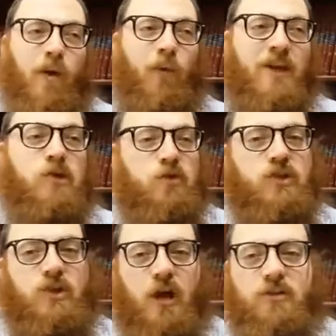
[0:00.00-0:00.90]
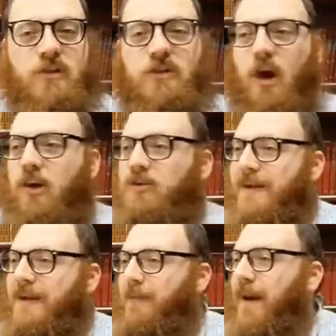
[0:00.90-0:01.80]
when you start to talk
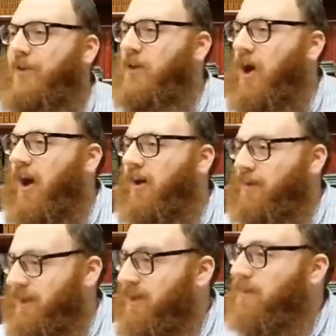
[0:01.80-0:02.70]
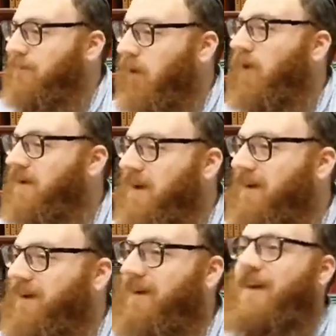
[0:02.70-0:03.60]
to it about God in the
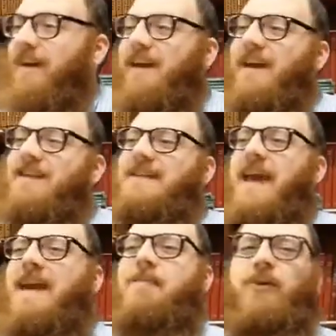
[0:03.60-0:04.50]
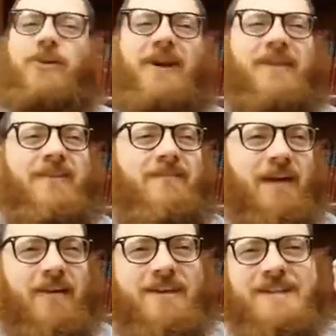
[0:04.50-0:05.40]
morning, it's able in the
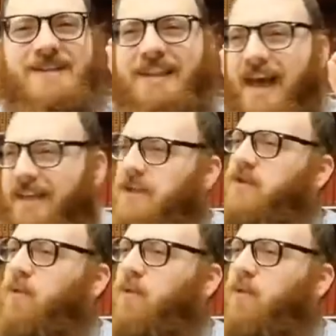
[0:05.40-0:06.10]
very slightest